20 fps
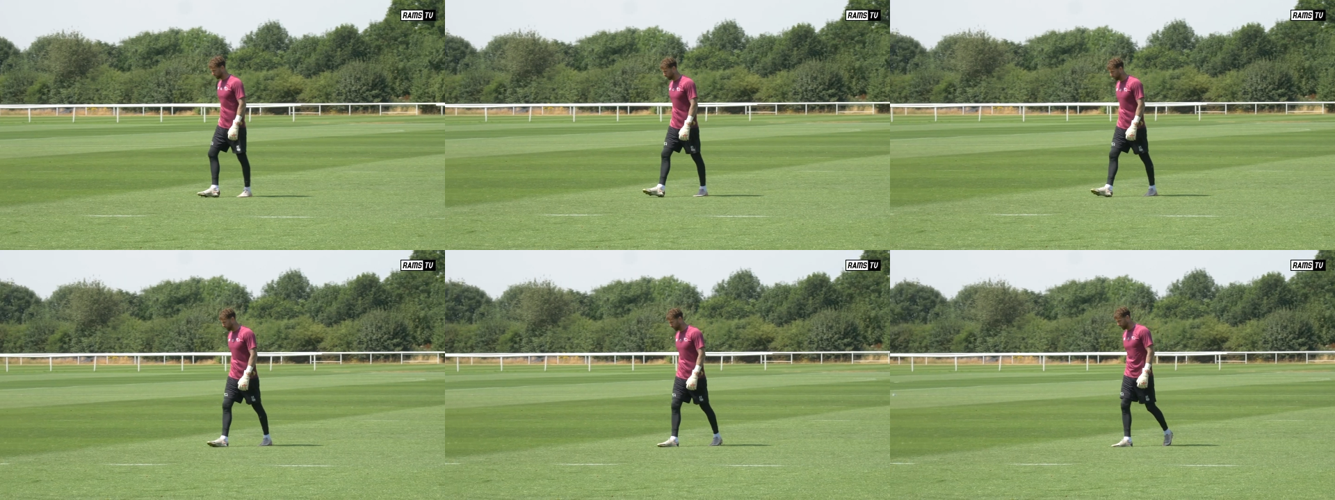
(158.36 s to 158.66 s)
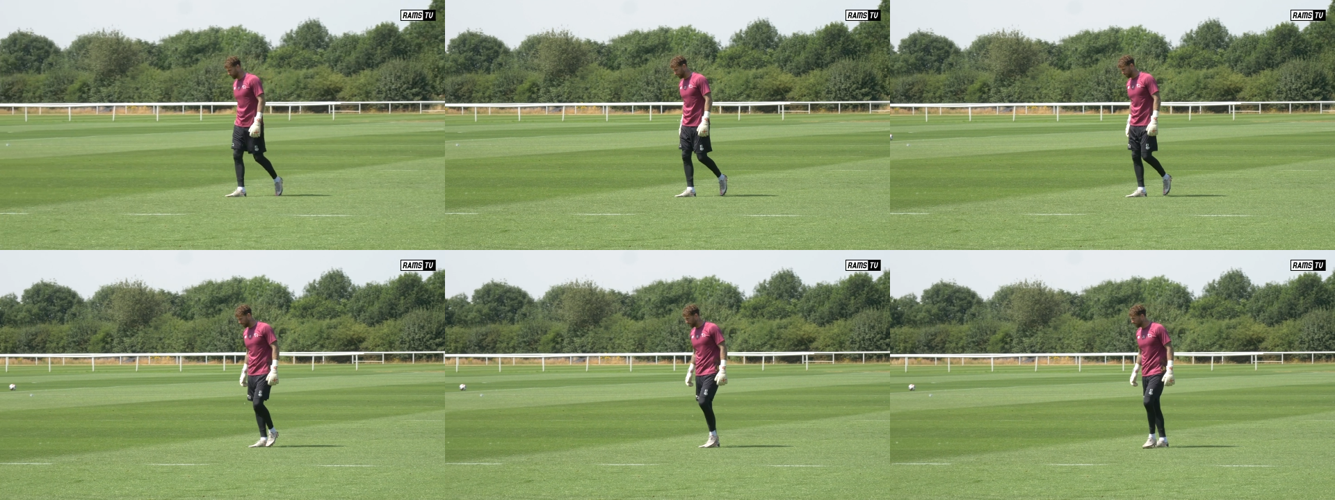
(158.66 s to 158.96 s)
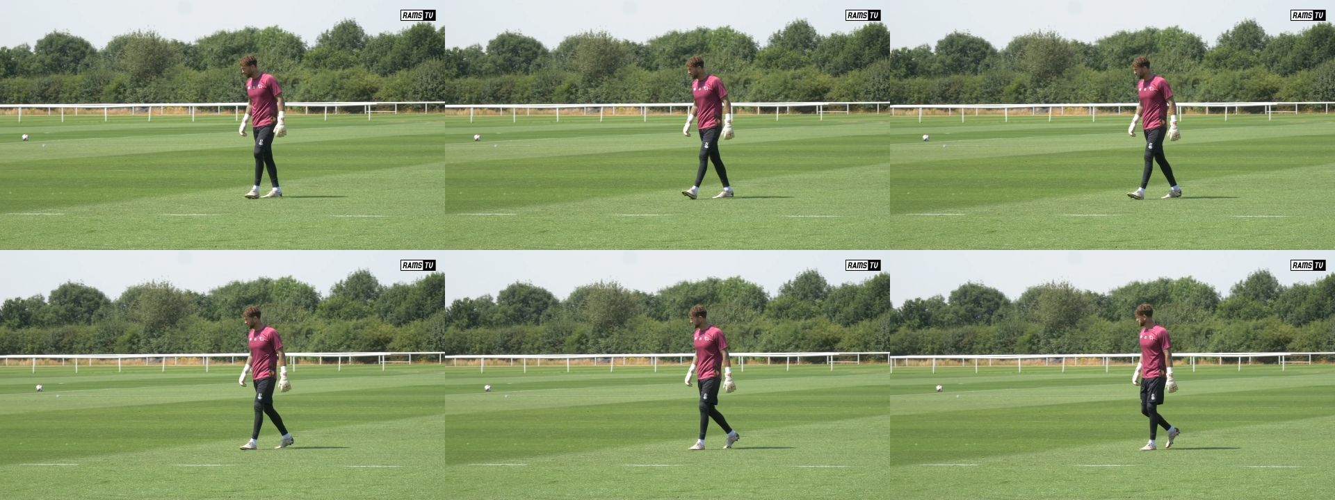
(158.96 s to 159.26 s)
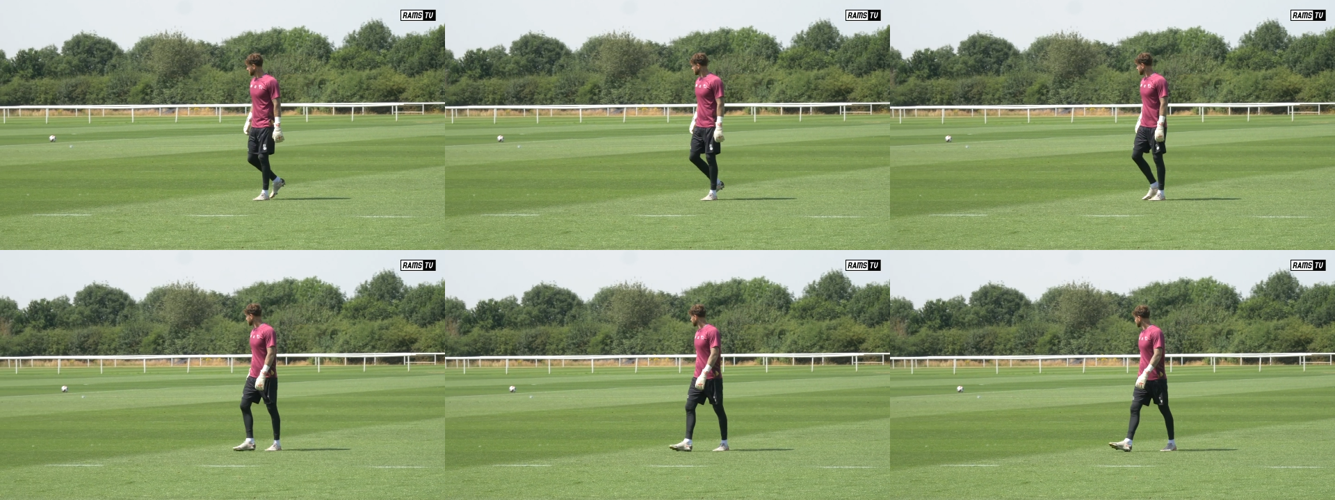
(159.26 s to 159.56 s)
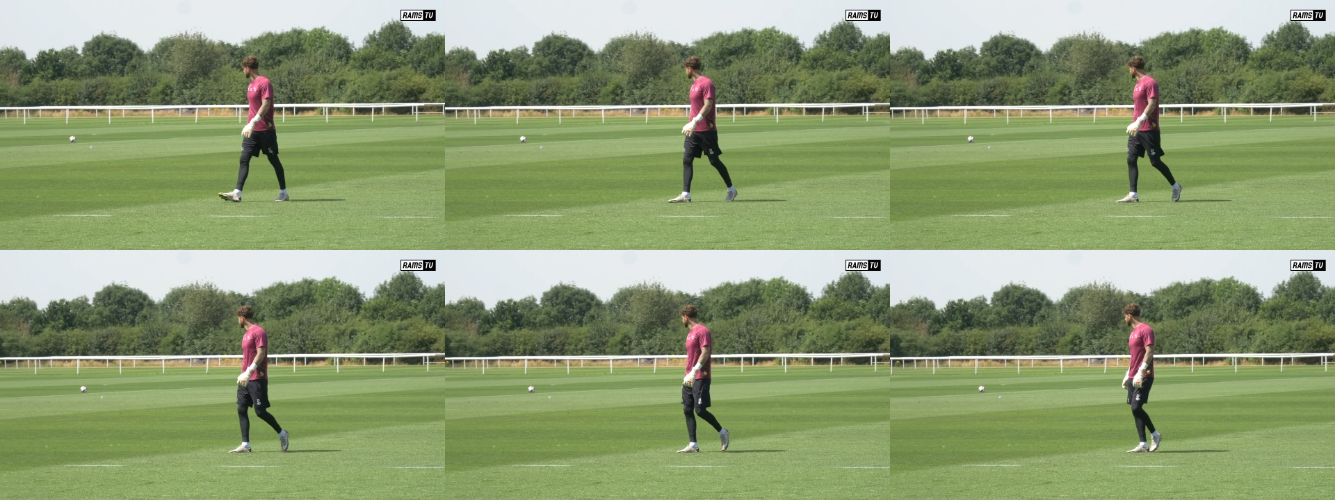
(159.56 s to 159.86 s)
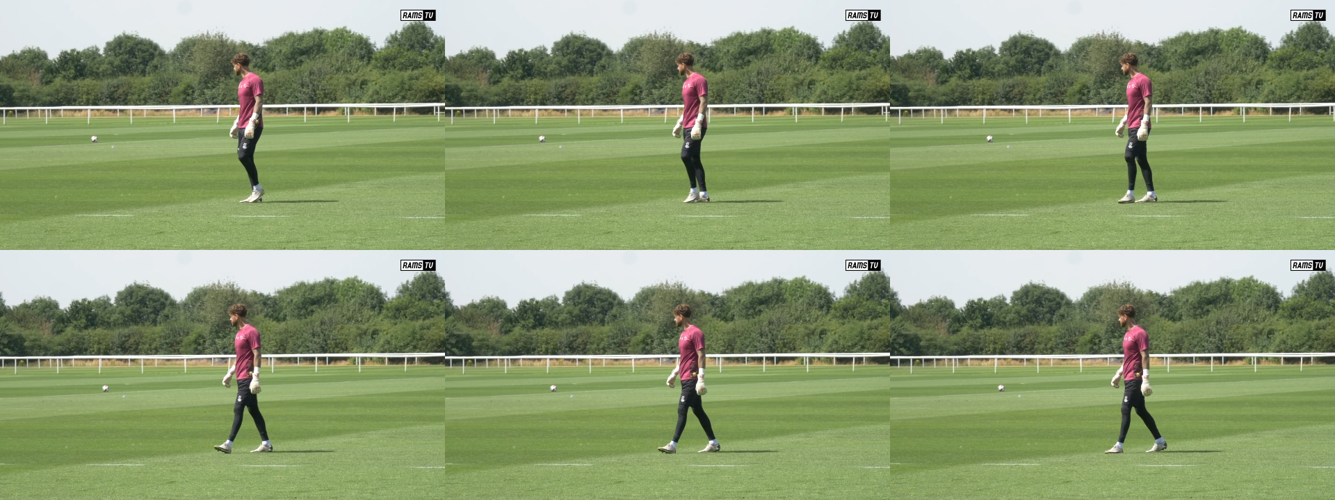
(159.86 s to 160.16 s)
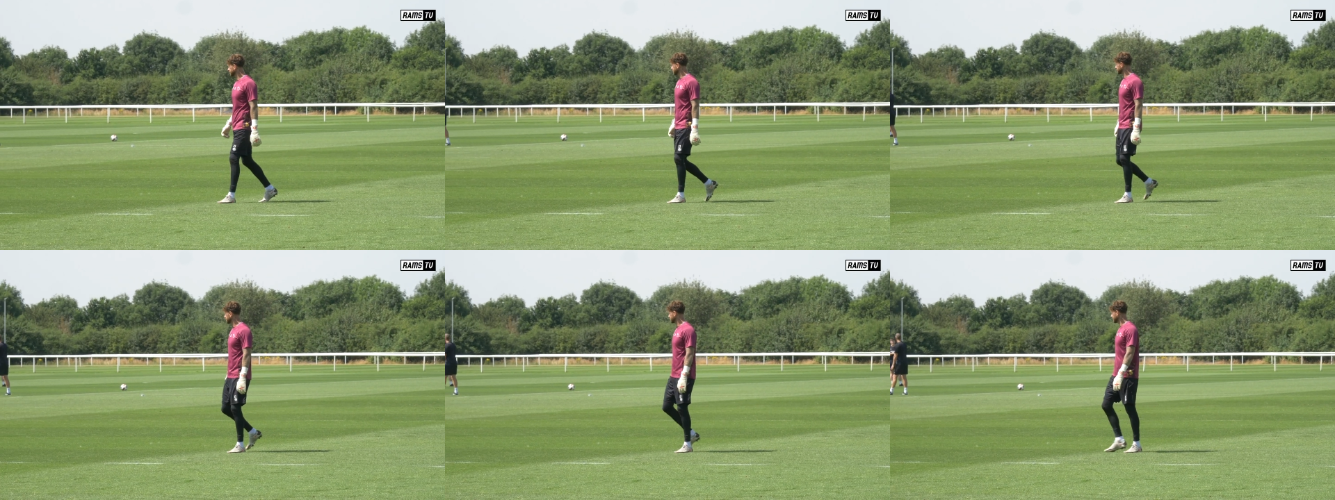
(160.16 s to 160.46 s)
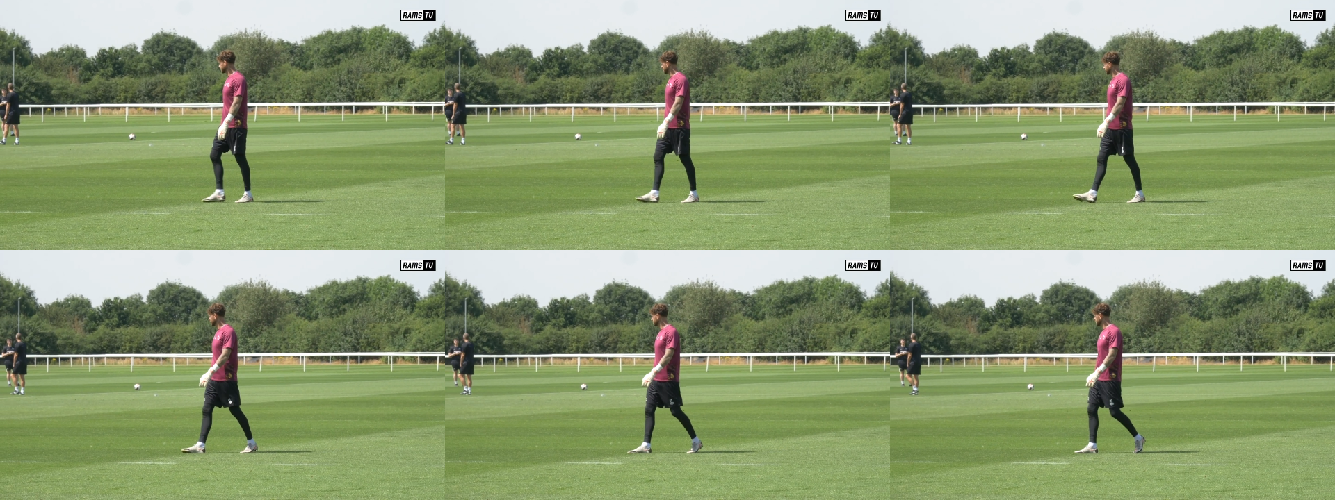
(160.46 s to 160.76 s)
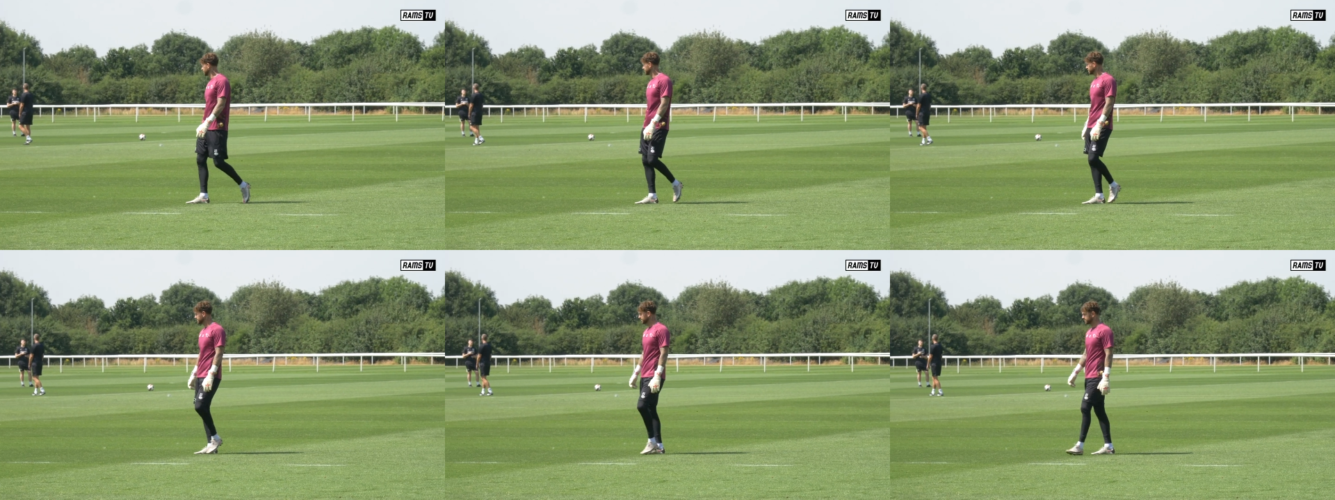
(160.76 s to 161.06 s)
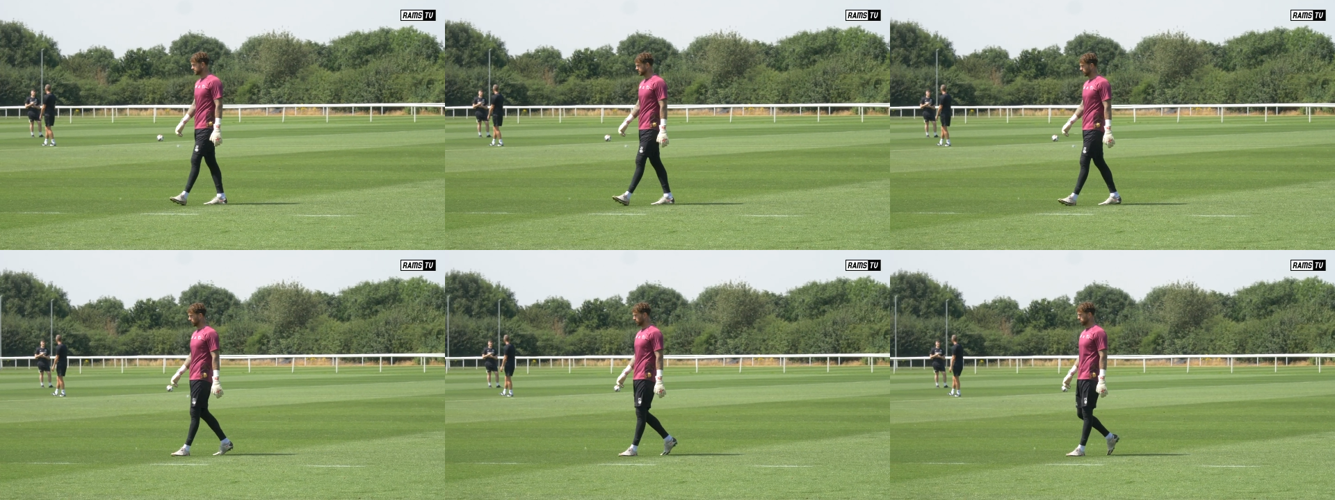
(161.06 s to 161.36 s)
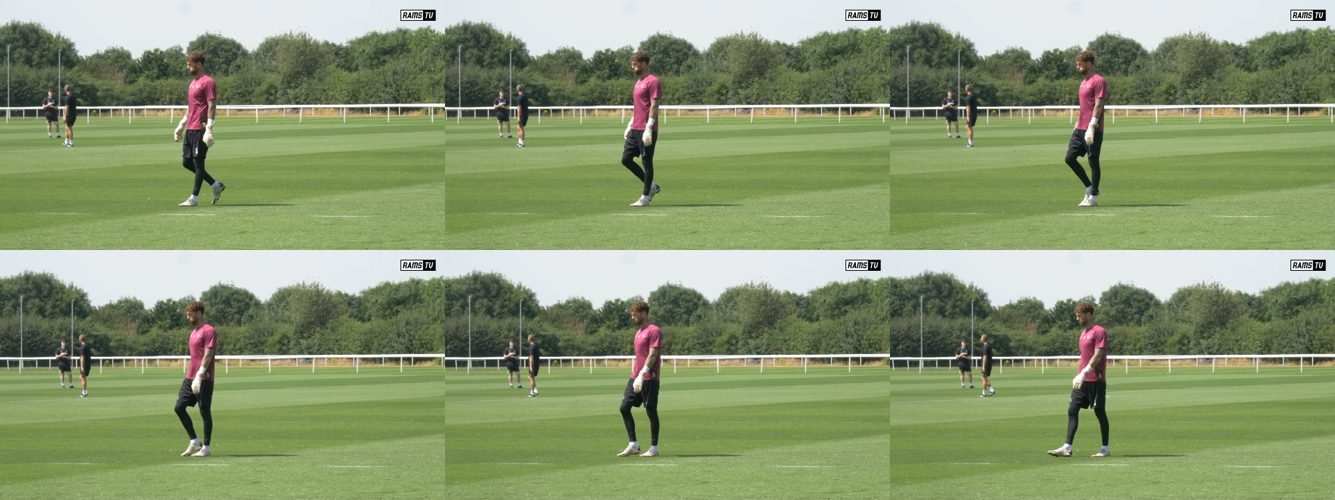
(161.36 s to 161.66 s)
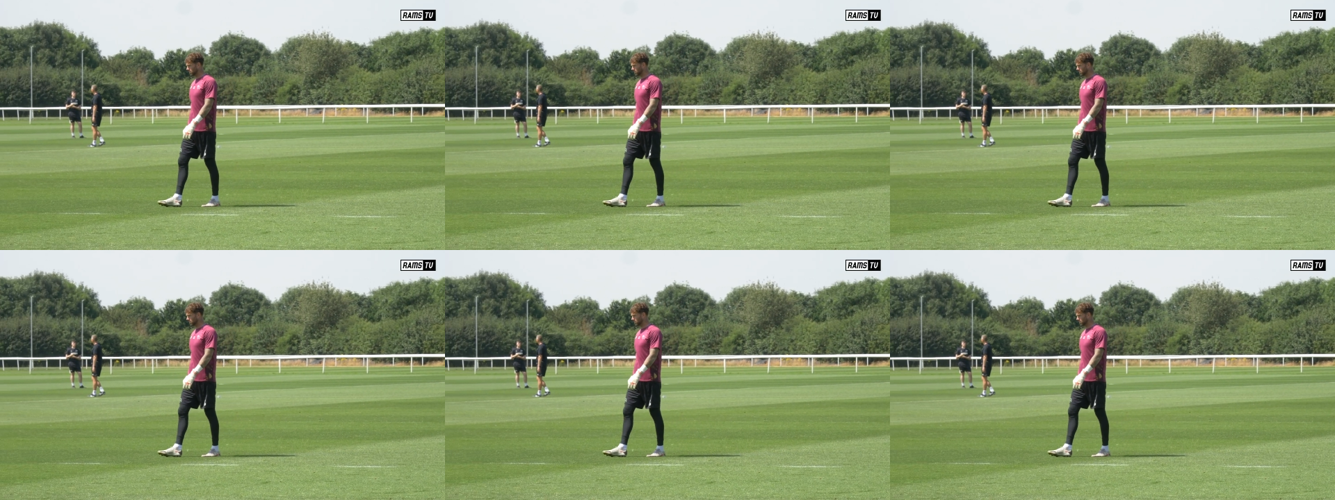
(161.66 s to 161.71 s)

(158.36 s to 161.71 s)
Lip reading: (no speaker visible)